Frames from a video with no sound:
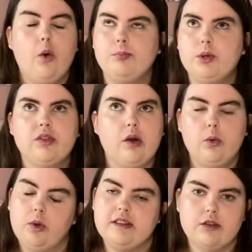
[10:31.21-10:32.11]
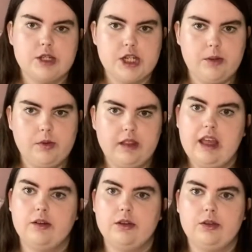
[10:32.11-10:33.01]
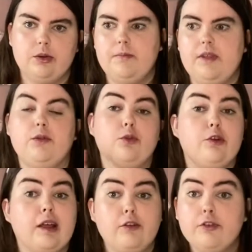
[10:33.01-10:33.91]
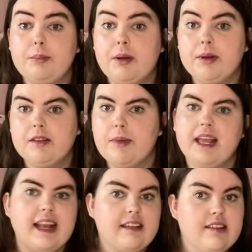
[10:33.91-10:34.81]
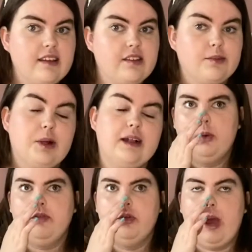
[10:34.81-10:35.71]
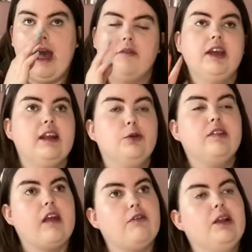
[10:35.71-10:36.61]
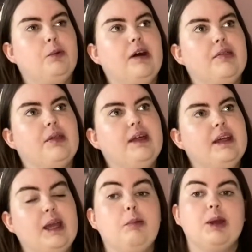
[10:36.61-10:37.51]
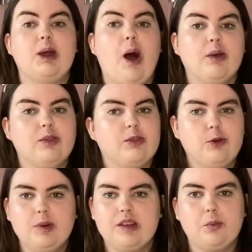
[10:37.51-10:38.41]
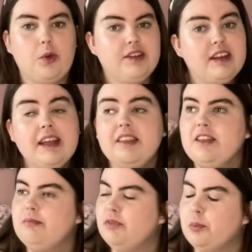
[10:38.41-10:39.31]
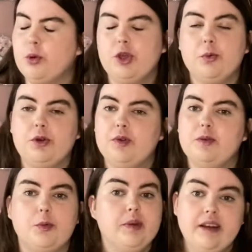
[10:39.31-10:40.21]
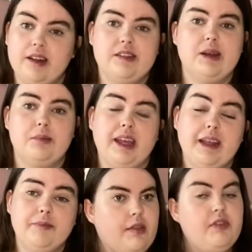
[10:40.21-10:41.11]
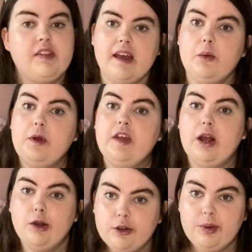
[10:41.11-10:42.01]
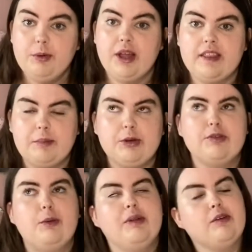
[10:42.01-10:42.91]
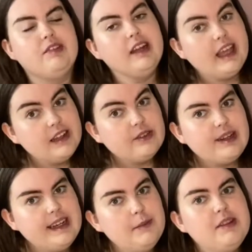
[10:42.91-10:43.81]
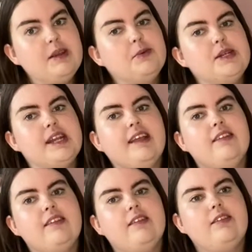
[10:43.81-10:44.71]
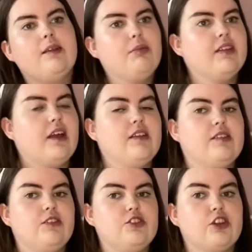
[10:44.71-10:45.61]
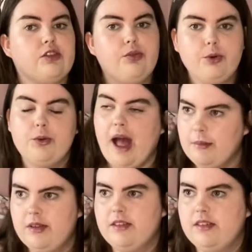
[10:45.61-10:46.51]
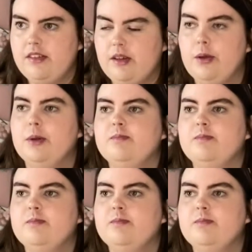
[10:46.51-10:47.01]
Books are always on cheap on the Kindle store. There's also like free public domain classics as well. If you have a Kindle, it's definitely worth keeping an eye on the store because one day the book you want to read will be 99p. The second one that a lot of people get their books from is obviously Kindle Unlimited, which is something that is just through Amazon. So